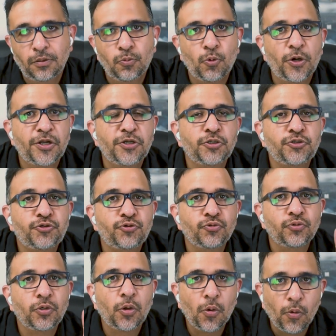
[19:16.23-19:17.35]
What are your
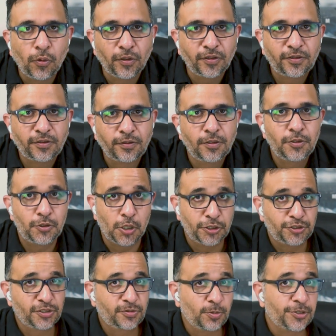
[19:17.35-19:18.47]
true goals?
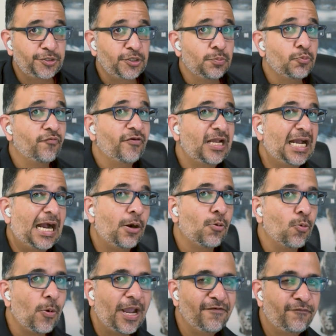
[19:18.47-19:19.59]
Not just what you're moving
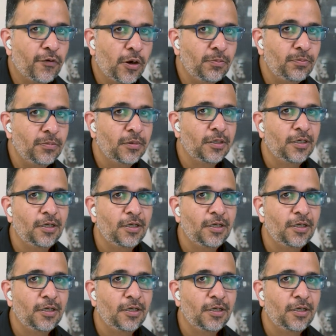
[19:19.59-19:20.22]
away from,